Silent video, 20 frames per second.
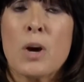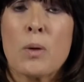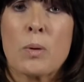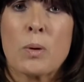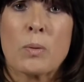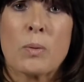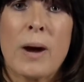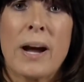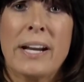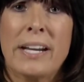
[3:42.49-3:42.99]

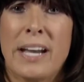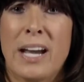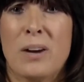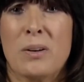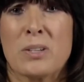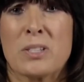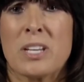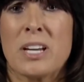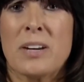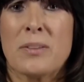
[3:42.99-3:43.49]
where right now
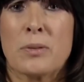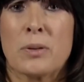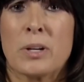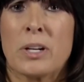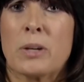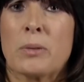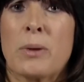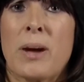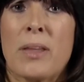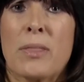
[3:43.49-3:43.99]
it's
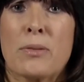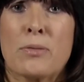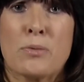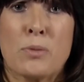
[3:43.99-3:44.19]
hovering around the